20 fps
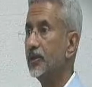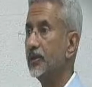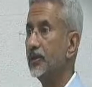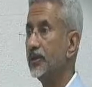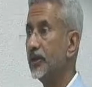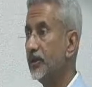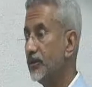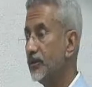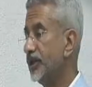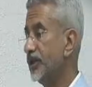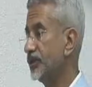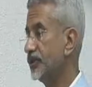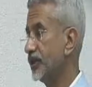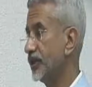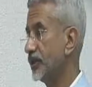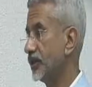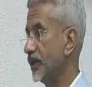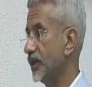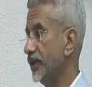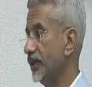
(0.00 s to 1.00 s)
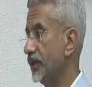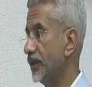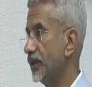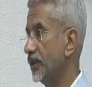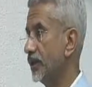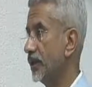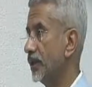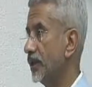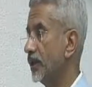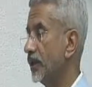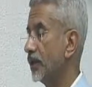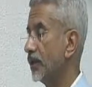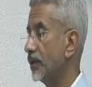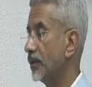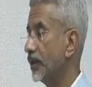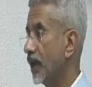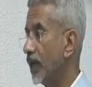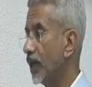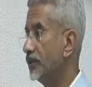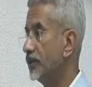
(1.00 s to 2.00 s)
Till recently,
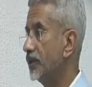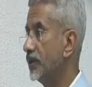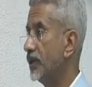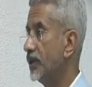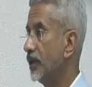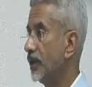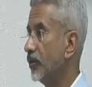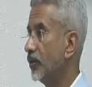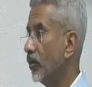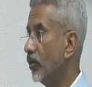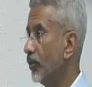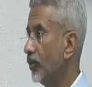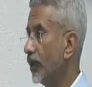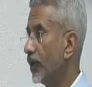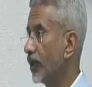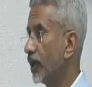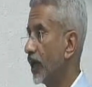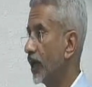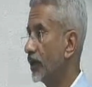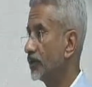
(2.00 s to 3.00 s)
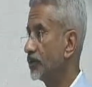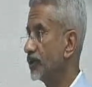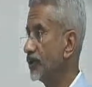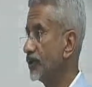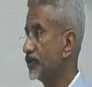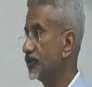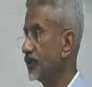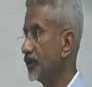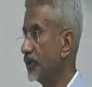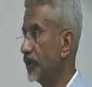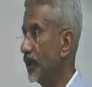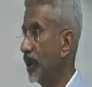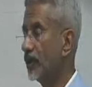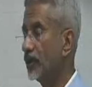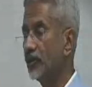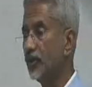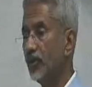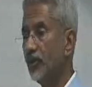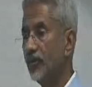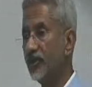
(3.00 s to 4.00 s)
neither an overarching
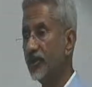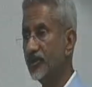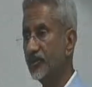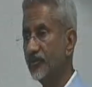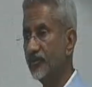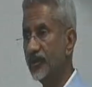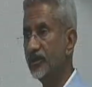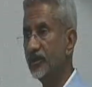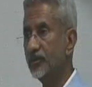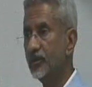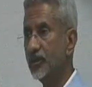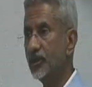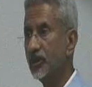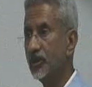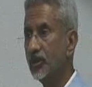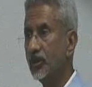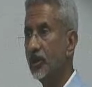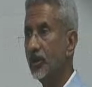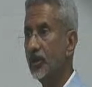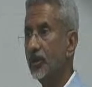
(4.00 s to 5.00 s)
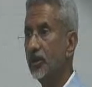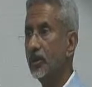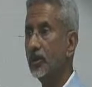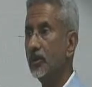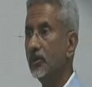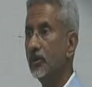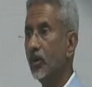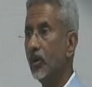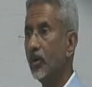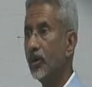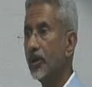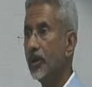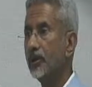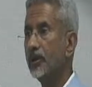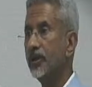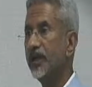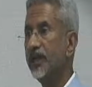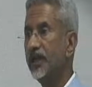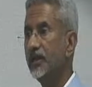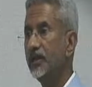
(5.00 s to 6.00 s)
scenario was visible, nor a
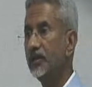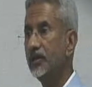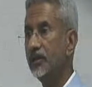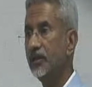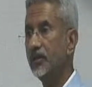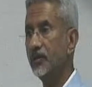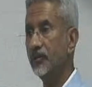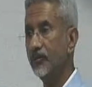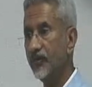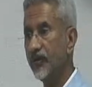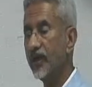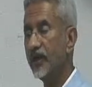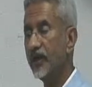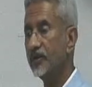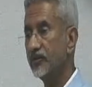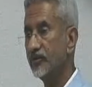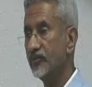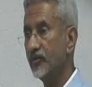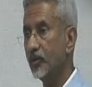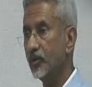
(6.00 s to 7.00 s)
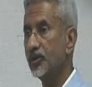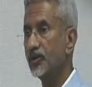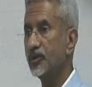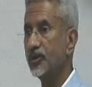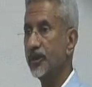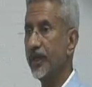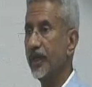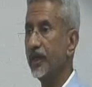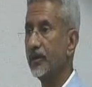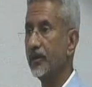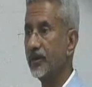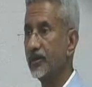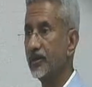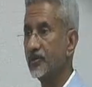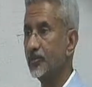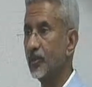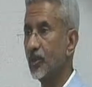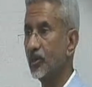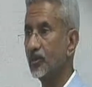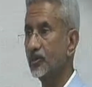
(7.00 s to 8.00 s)
need felt for a shared
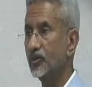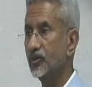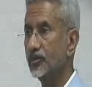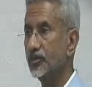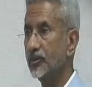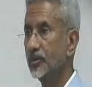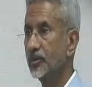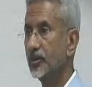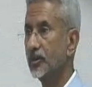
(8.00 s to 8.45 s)
response.